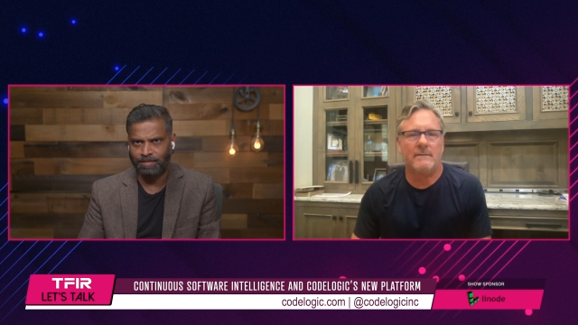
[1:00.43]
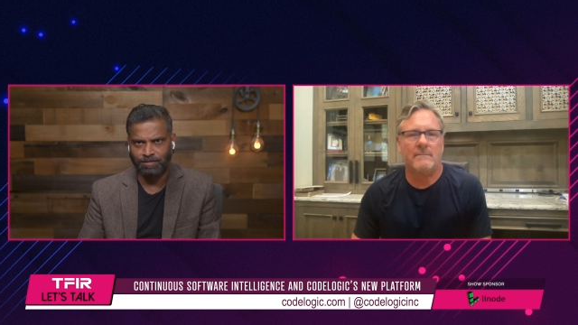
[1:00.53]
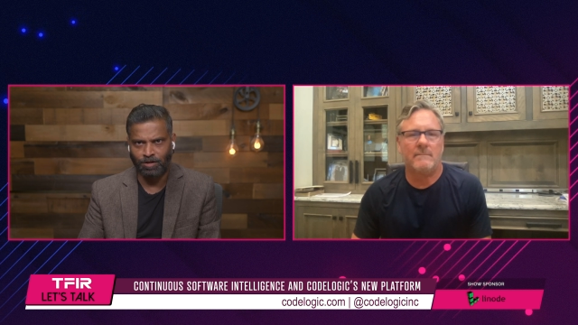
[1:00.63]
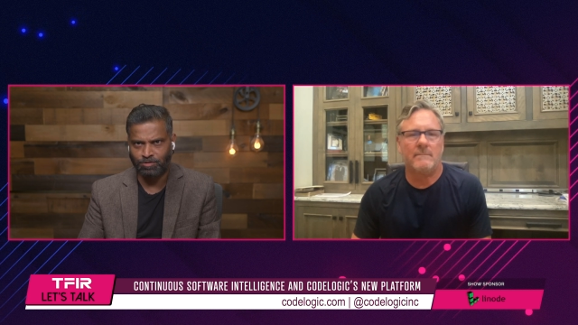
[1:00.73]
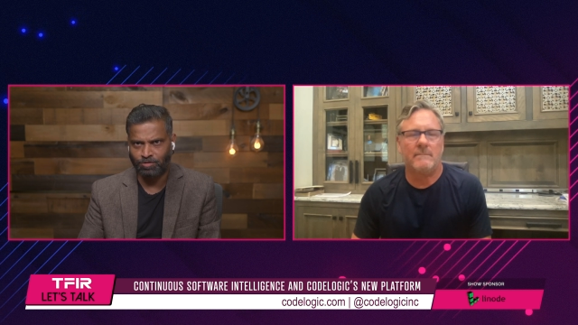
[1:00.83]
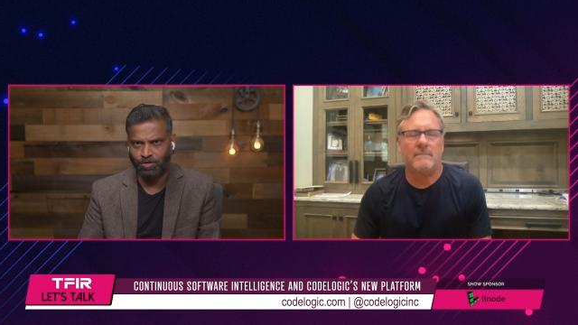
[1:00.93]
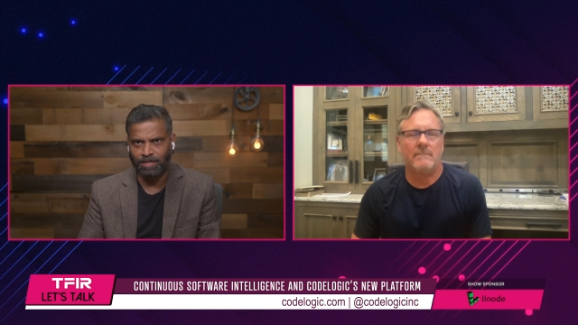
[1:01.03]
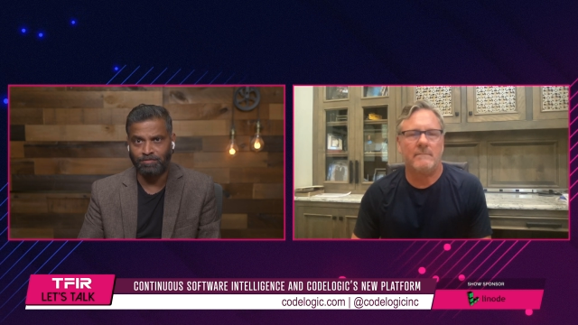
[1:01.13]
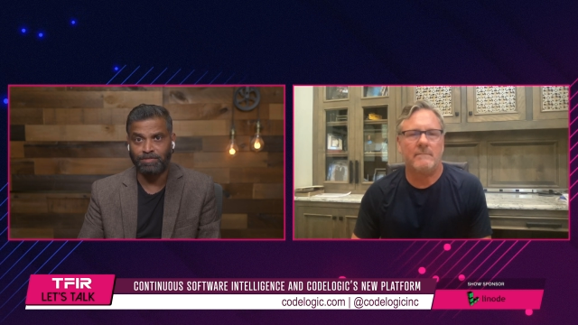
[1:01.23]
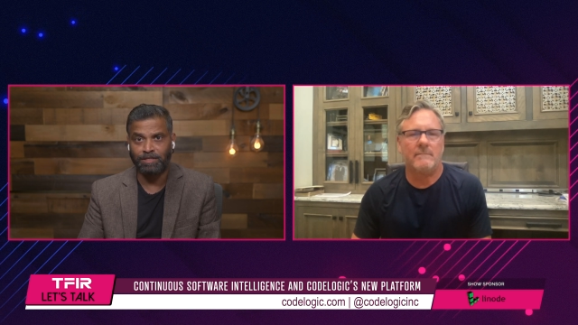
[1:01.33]
Speaker 1: it has also
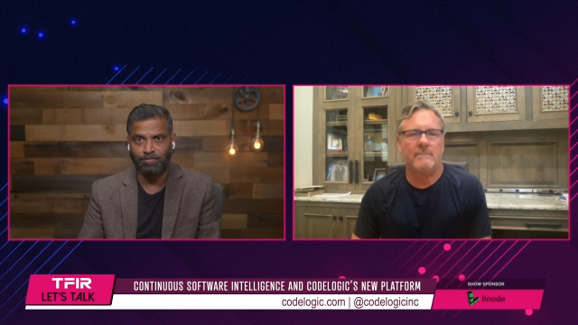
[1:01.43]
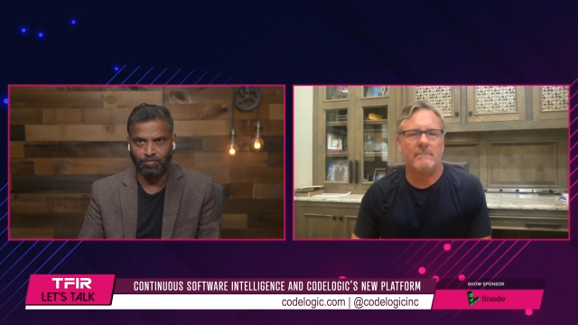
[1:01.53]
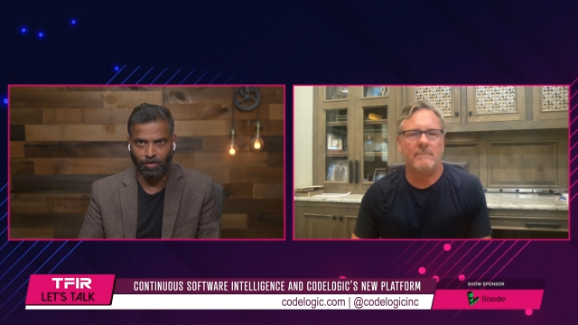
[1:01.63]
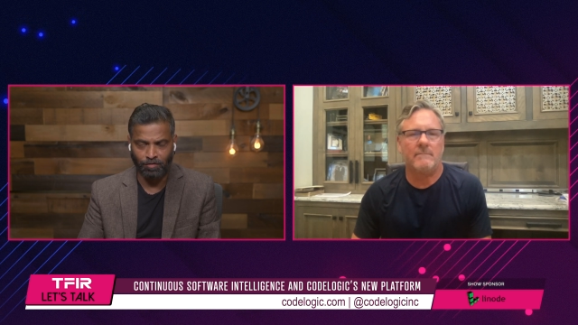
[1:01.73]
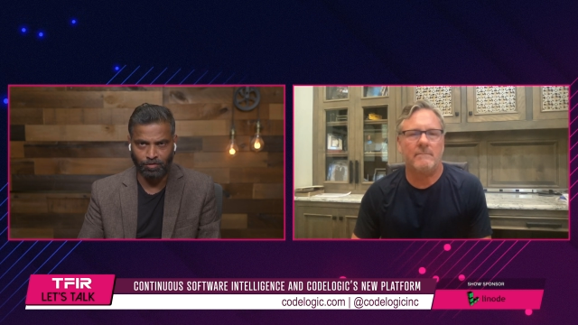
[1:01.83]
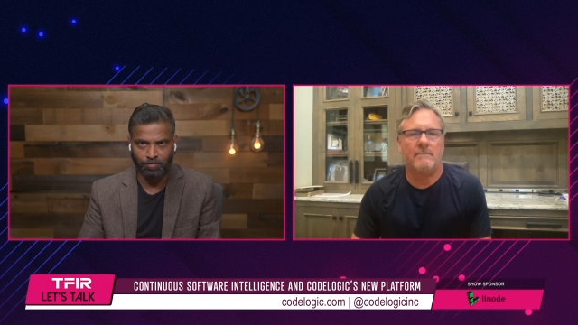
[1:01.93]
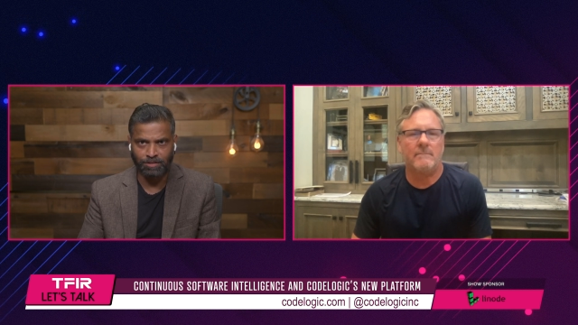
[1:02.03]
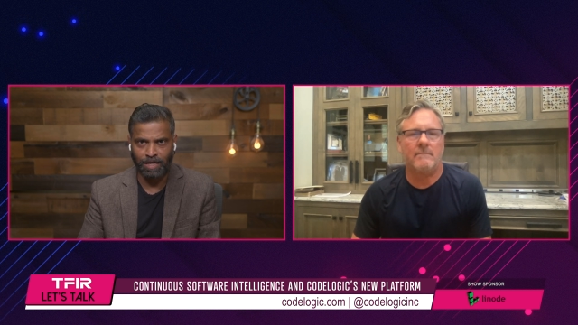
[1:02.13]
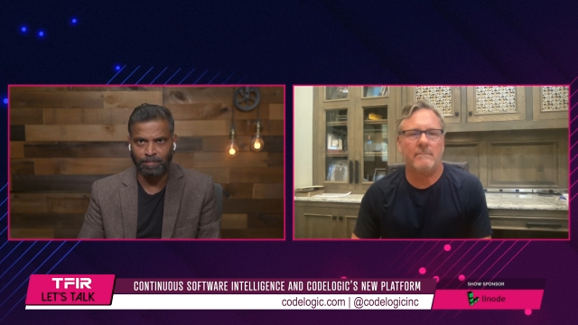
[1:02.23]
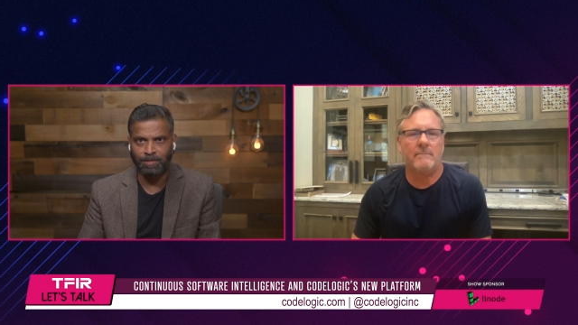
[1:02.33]
kind of evolved
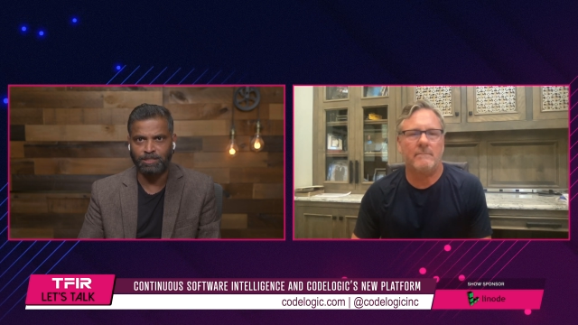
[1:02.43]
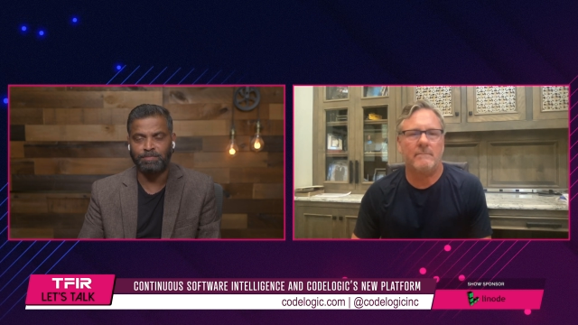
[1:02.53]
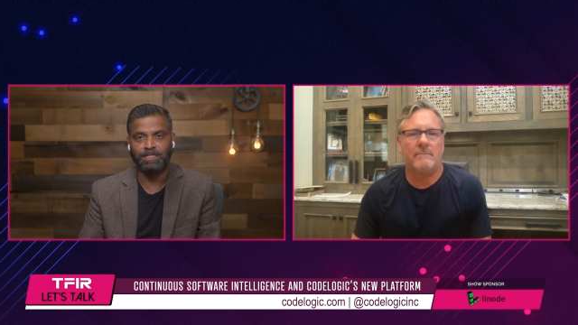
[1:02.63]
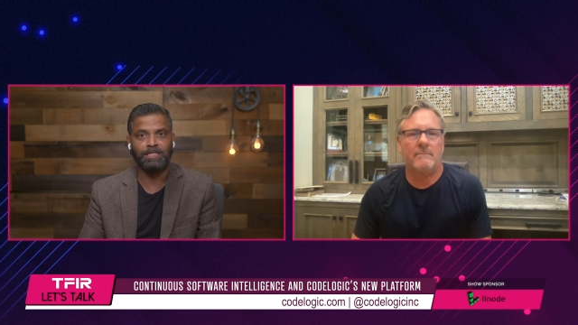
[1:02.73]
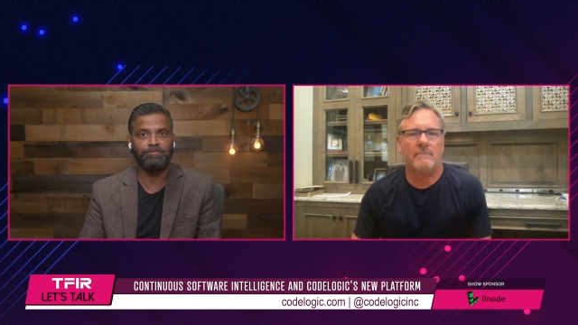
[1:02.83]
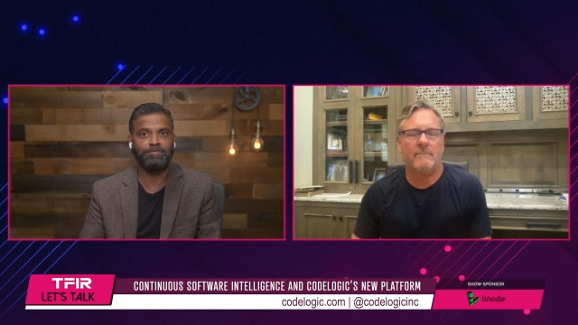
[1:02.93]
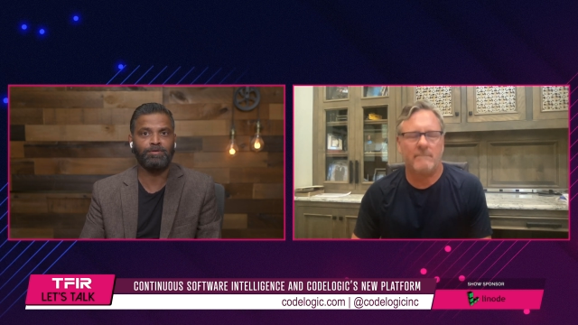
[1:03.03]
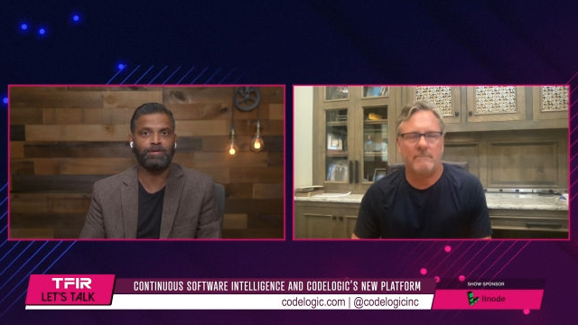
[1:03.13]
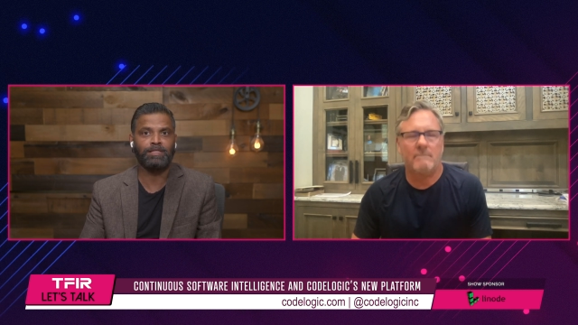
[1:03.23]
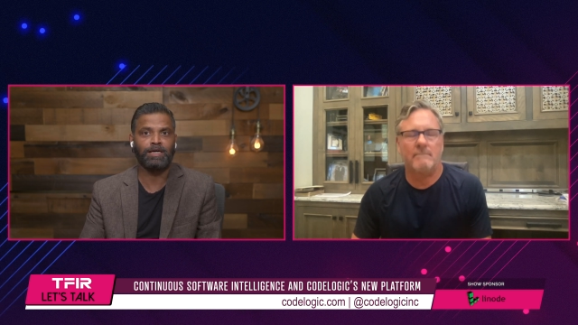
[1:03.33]
over time, especially if
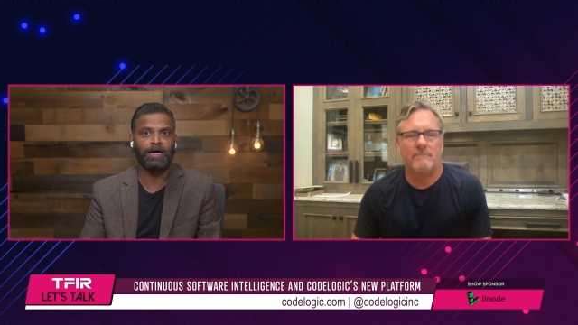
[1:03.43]
you look at the